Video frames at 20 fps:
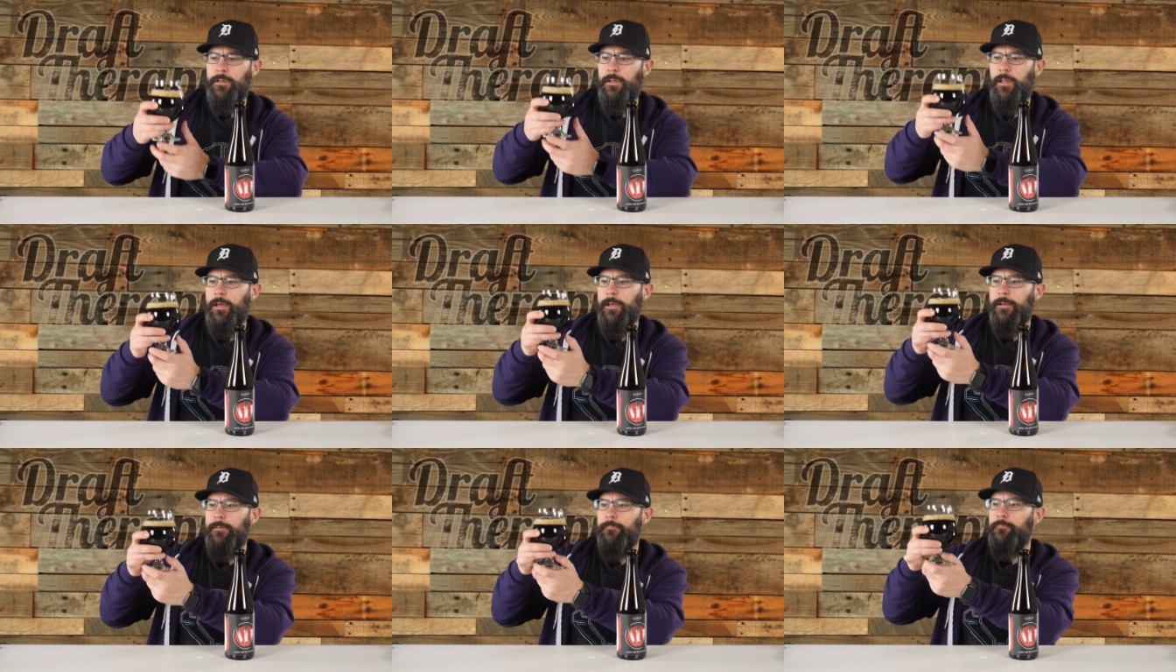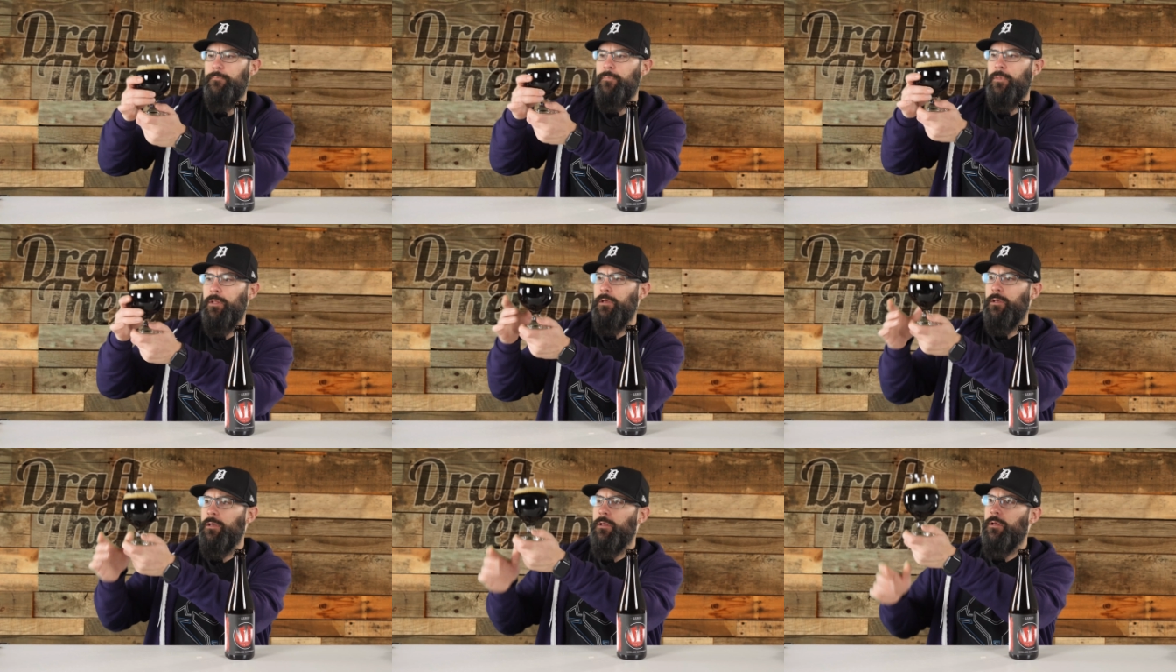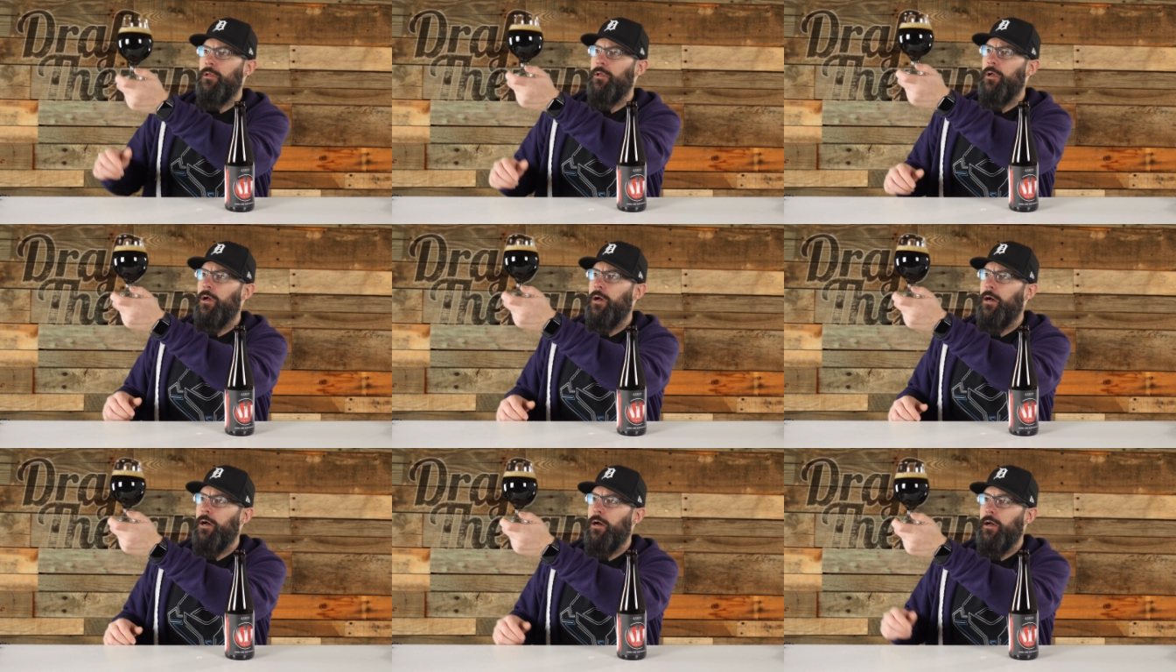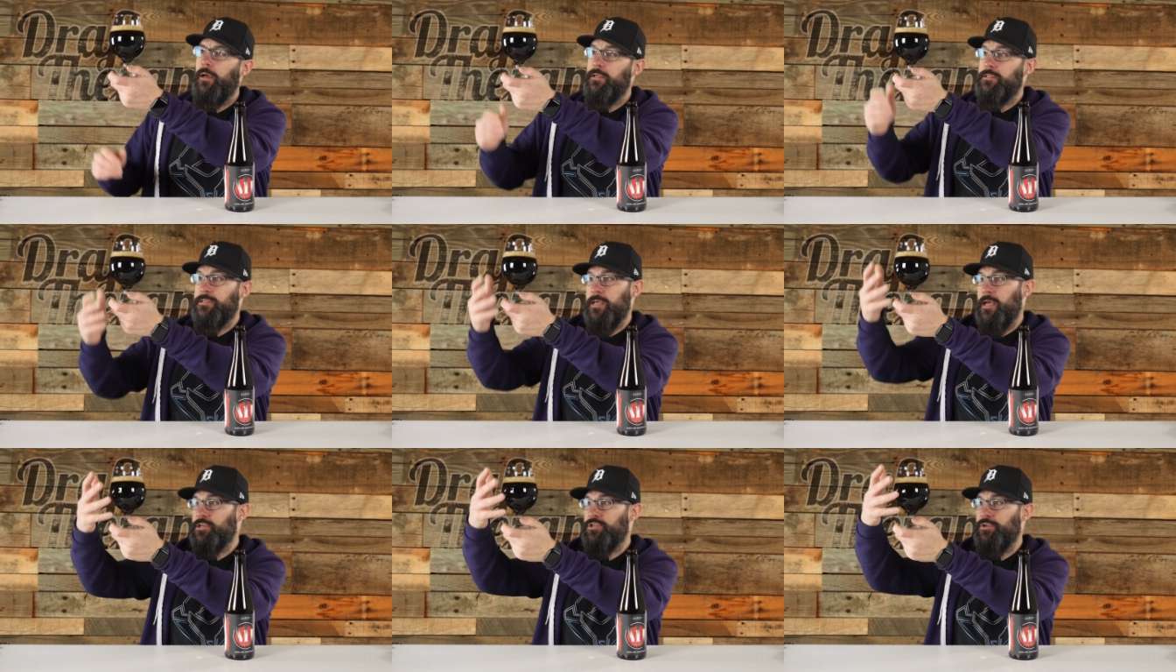light, uh,
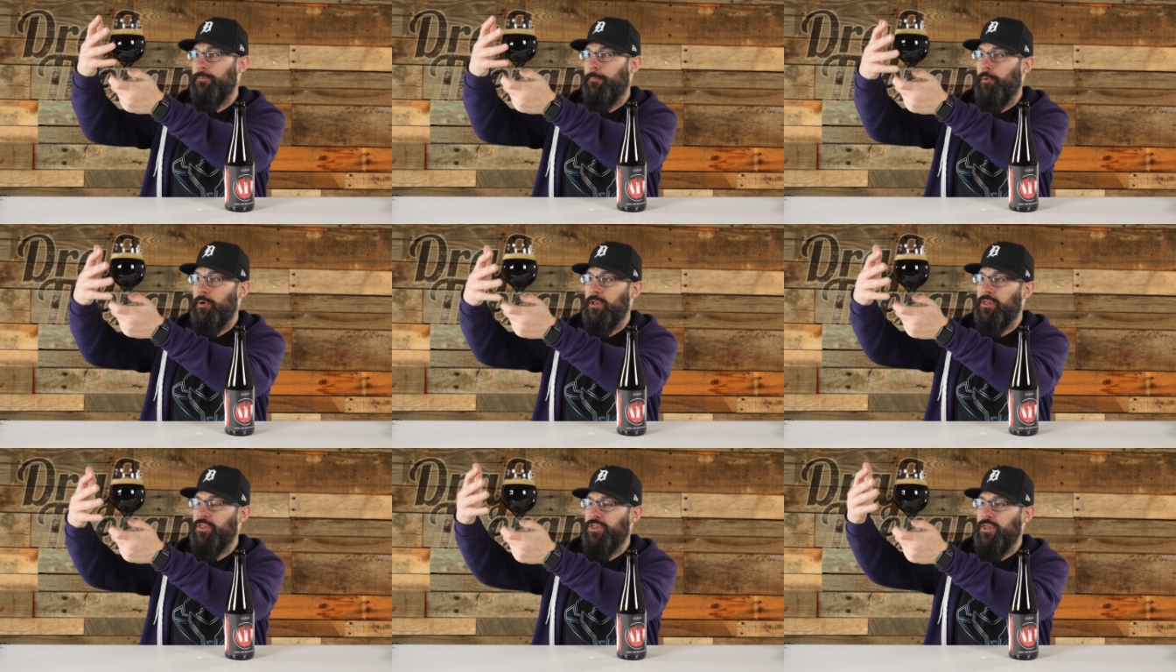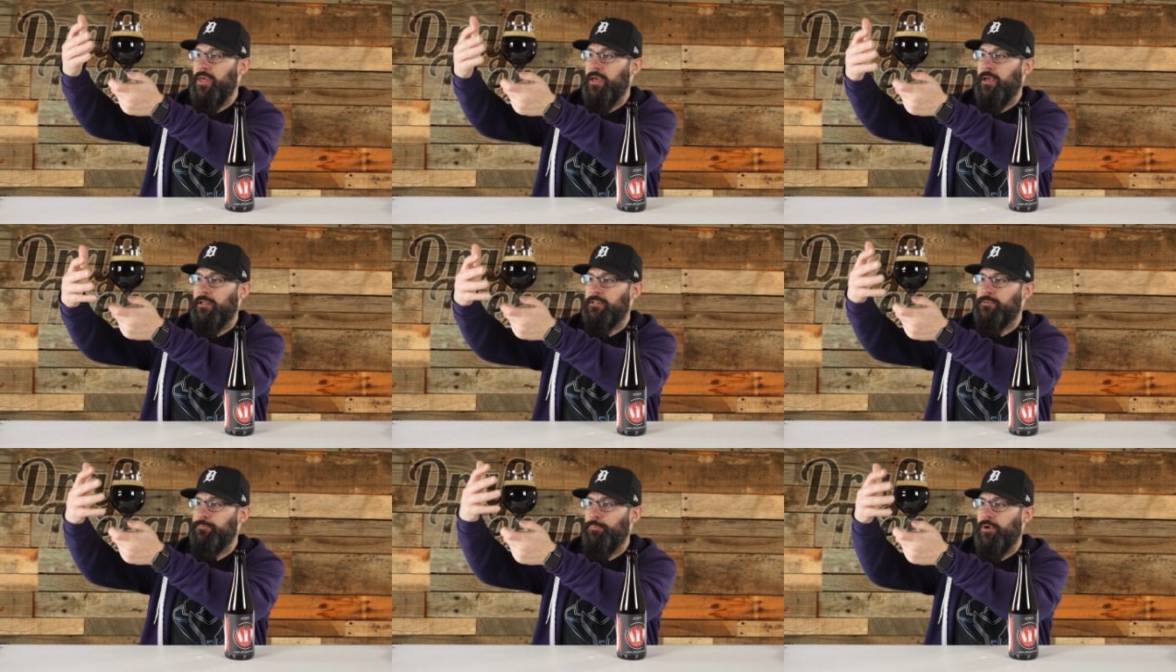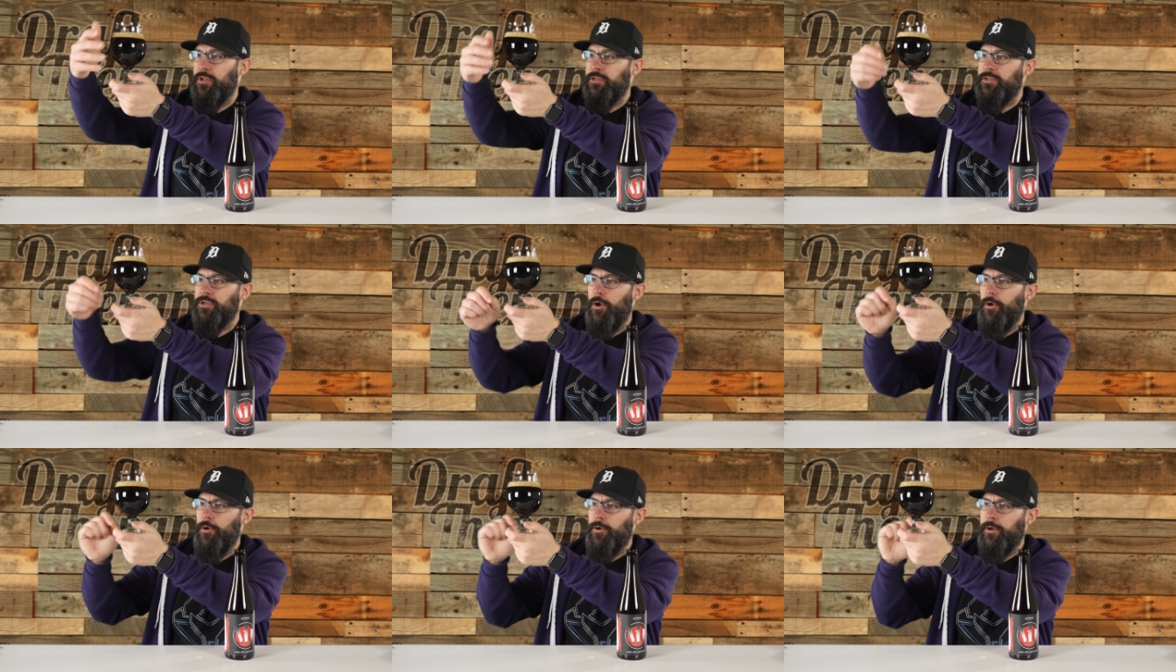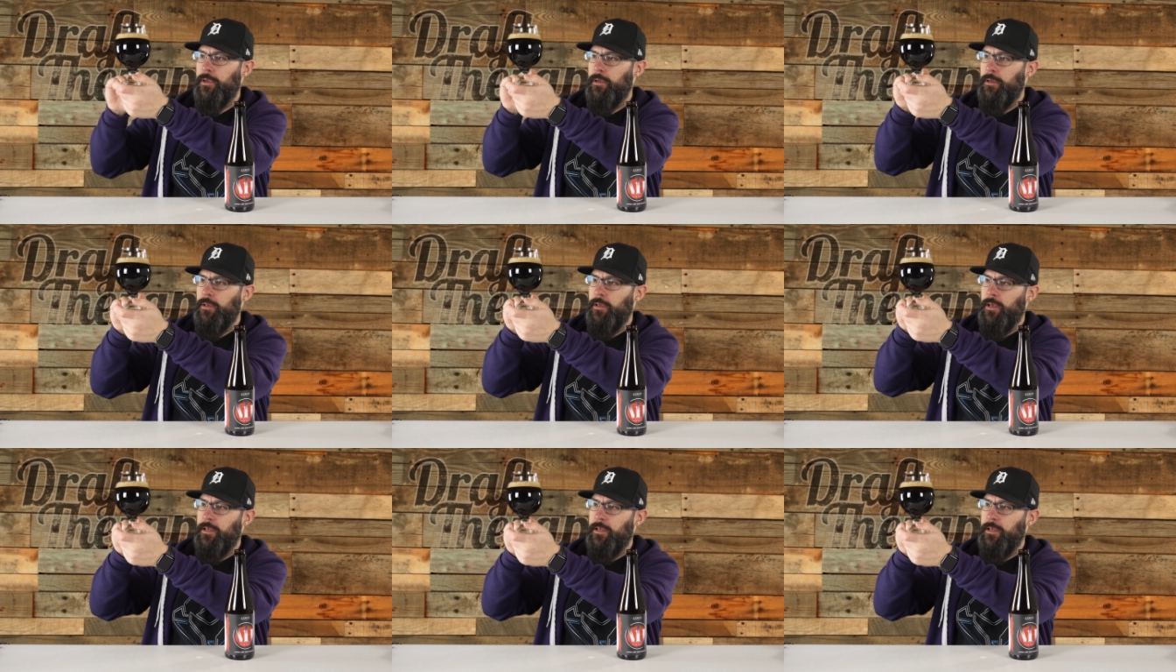it's actually pretty thick. It's pretty dark.